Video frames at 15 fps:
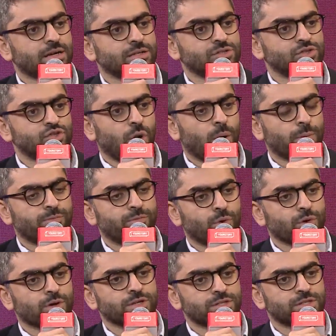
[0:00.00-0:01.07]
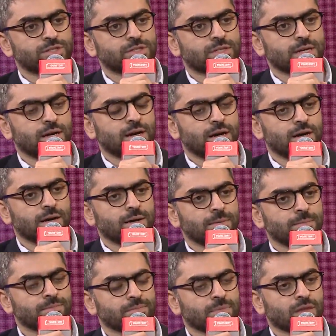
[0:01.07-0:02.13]
job-focused
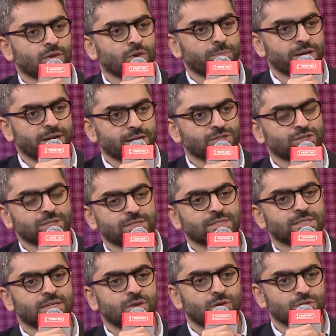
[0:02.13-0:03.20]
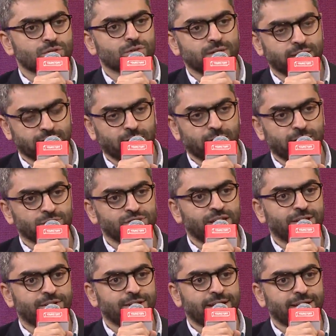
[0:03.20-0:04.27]
predictions, and also like
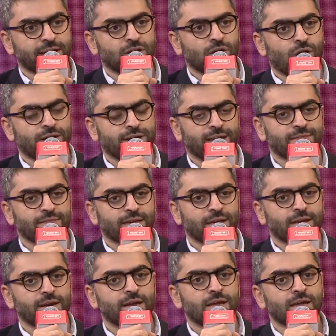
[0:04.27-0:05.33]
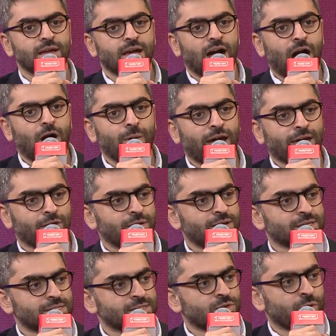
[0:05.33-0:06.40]
generating content there, how
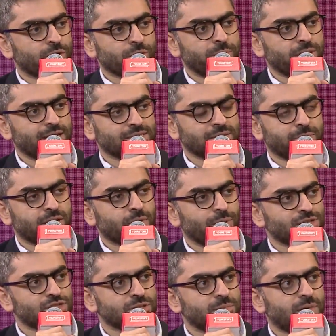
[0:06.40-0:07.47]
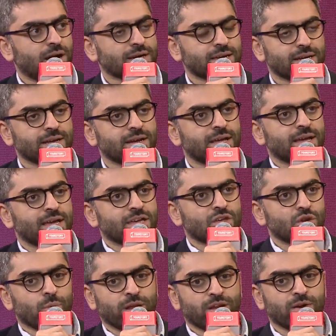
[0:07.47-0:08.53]
accurate is it going to be is a big question mark. And
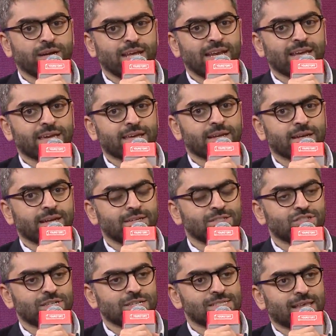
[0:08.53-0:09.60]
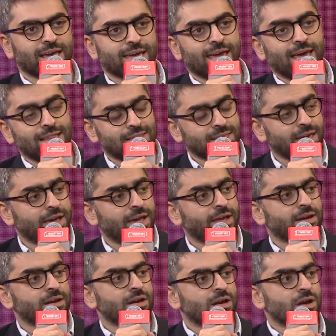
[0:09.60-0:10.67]
when you're dealing in industries like
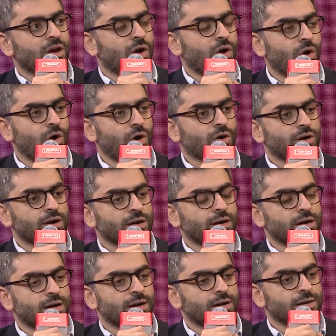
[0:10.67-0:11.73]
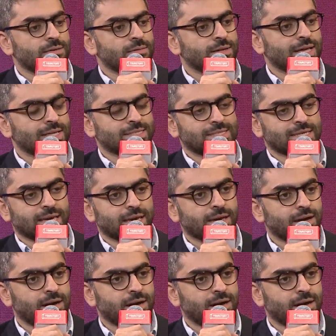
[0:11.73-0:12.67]
healthcare or let's say